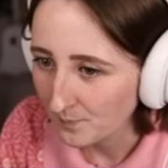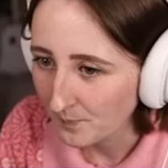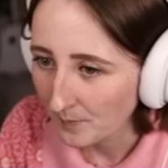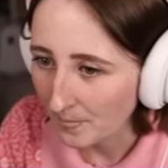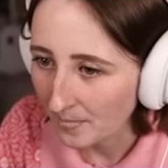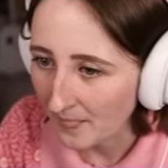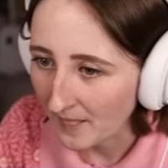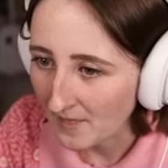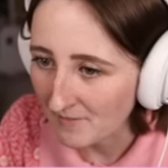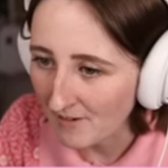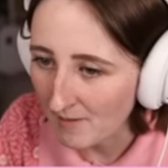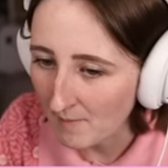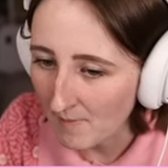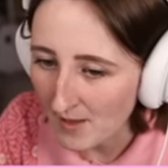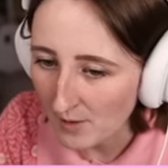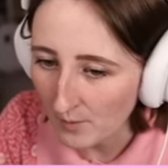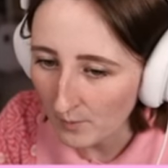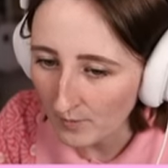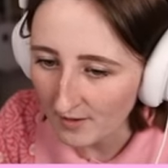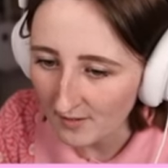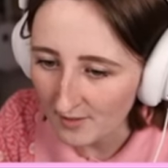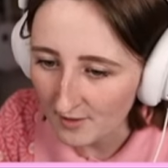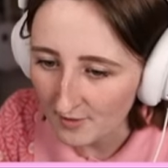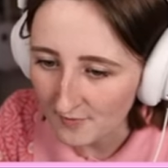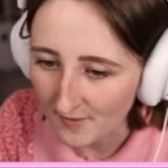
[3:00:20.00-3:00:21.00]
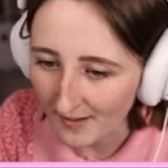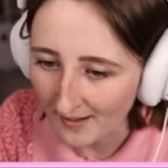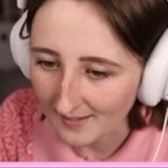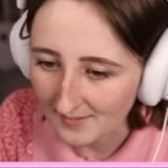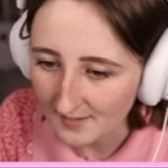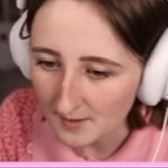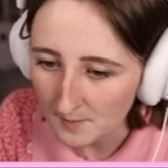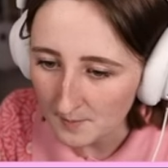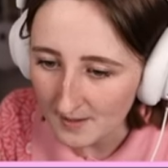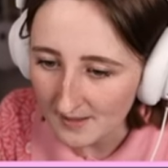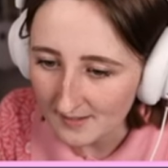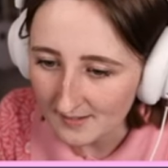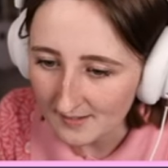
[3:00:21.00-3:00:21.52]
If I make one of the fancy
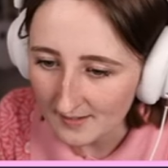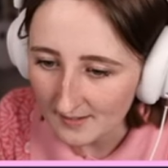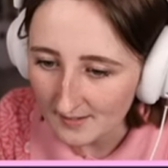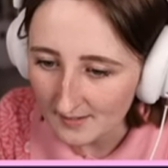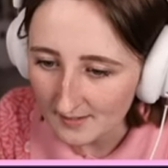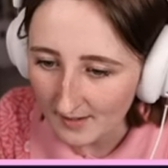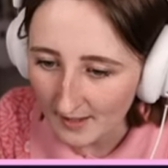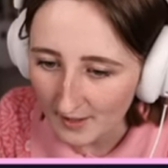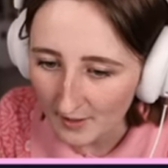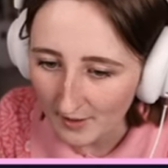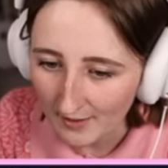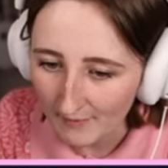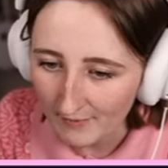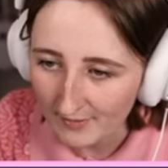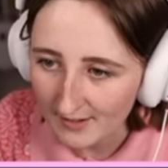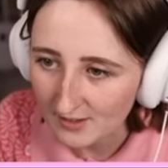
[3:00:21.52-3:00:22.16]
pizzas, I don't have any